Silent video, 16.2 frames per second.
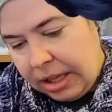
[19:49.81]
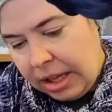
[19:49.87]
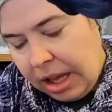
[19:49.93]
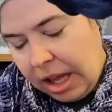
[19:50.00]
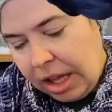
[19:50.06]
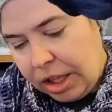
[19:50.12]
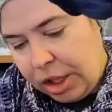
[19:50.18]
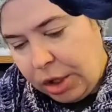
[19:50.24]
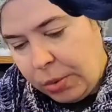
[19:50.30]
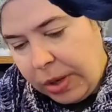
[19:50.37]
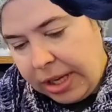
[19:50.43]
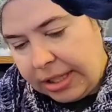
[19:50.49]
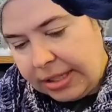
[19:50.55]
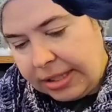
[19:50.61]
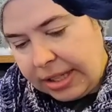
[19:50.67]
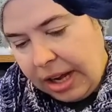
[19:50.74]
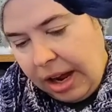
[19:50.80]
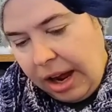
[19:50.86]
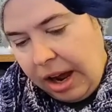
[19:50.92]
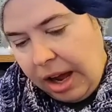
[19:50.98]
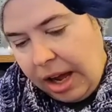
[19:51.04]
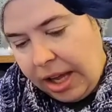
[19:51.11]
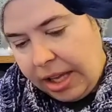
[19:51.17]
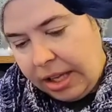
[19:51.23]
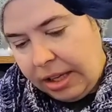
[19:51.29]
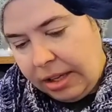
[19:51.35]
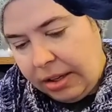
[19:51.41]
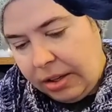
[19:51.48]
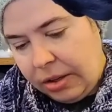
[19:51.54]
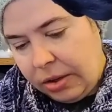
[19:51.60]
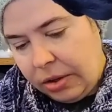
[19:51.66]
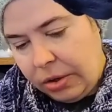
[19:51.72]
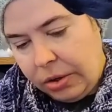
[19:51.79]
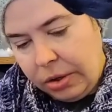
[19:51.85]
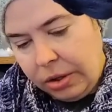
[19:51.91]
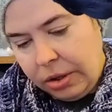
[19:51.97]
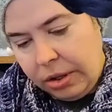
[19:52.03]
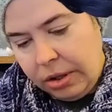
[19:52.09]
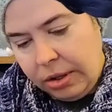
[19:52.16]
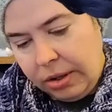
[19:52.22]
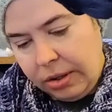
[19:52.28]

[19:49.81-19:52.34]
USI hook,